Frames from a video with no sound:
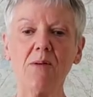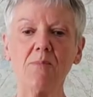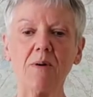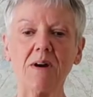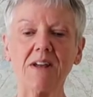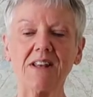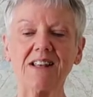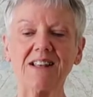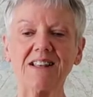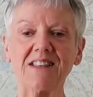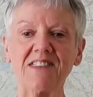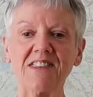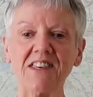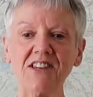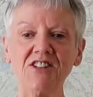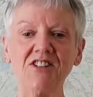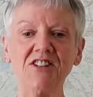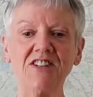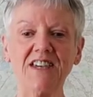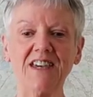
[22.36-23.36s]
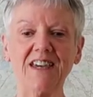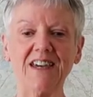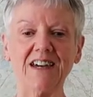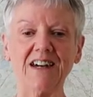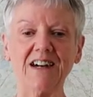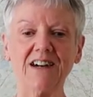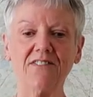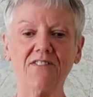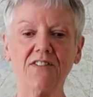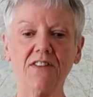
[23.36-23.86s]
But this
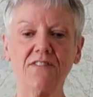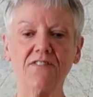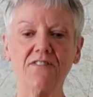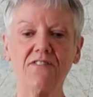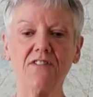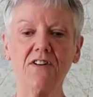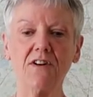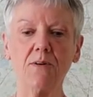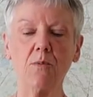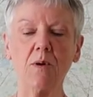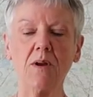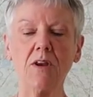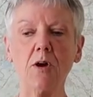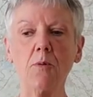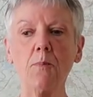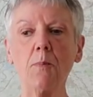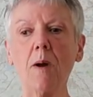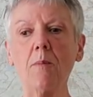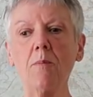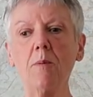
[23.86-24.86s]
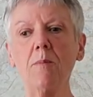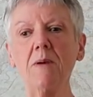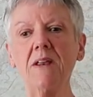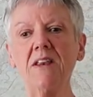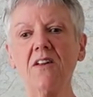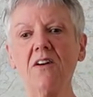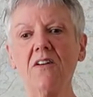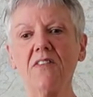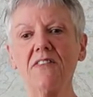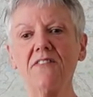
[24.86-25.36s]
year, for the well, no, probably
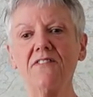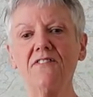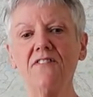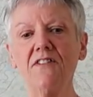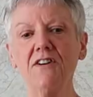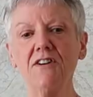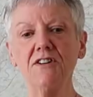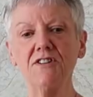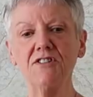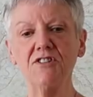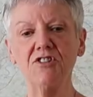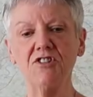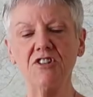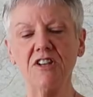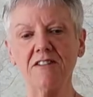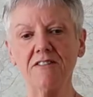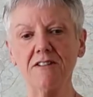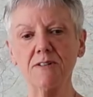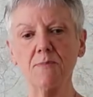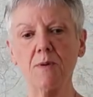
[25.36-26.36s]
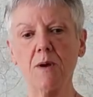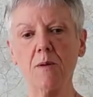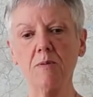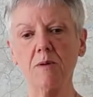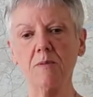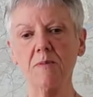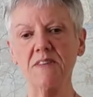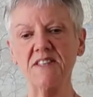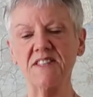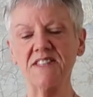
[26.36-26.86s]
not the first year, it's
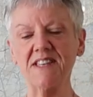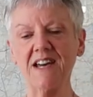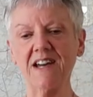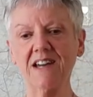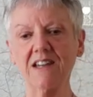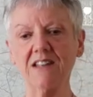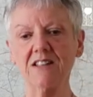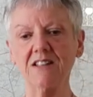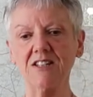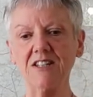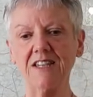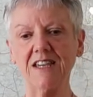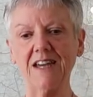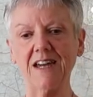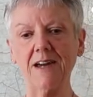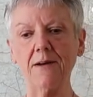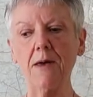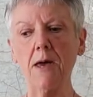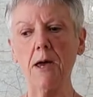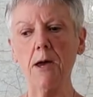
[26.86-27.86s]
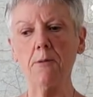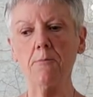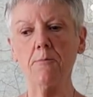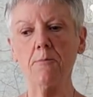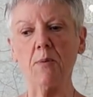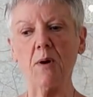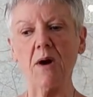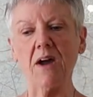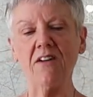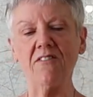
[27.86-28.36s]
probably the second year,
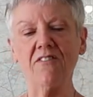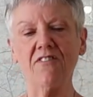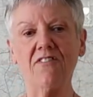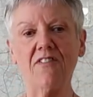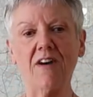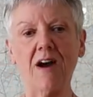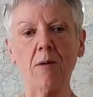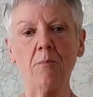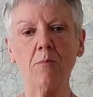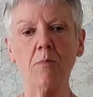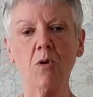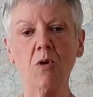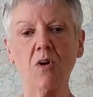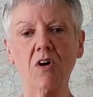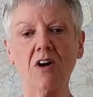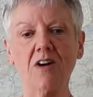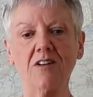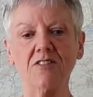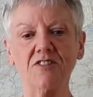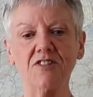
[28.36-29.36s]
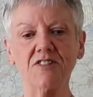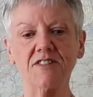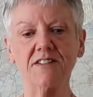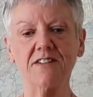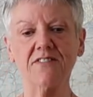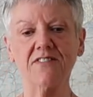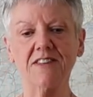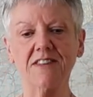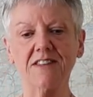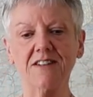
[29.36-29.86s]
but I'm more conscious
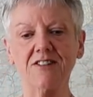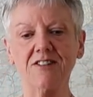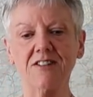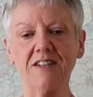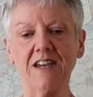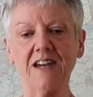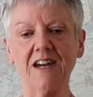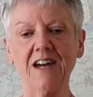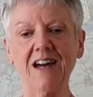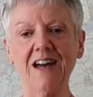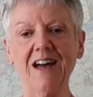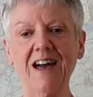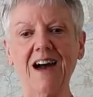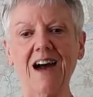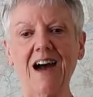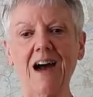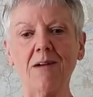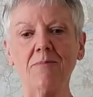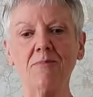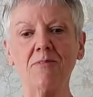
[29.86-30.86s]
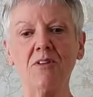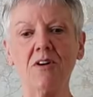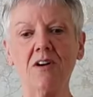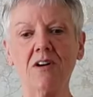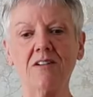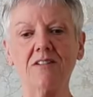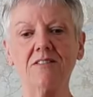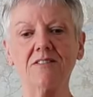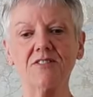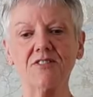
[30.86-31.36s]
of it this year. I'm
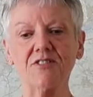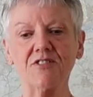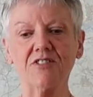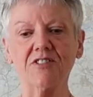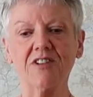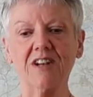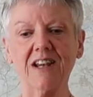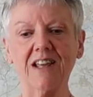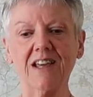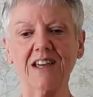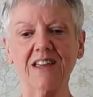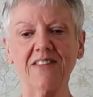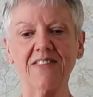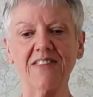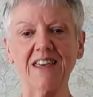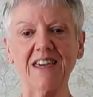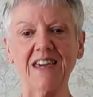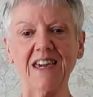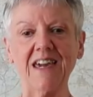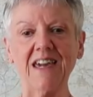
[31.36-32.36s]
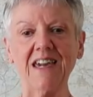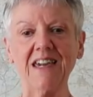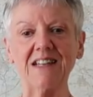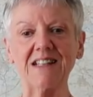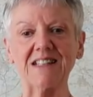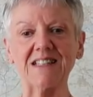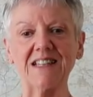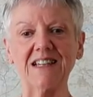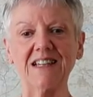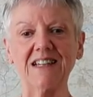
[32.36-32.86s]
not struggling in the
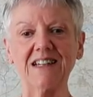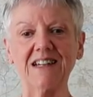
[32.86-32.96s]
heat.